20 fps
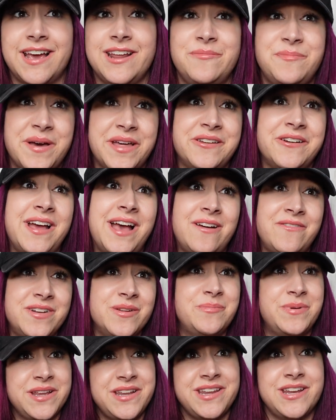I'd better have an
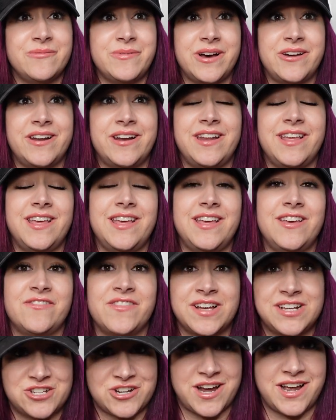opinion about it
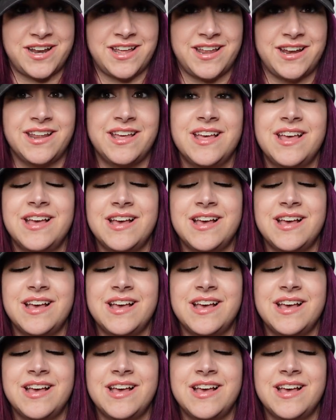if I tried it,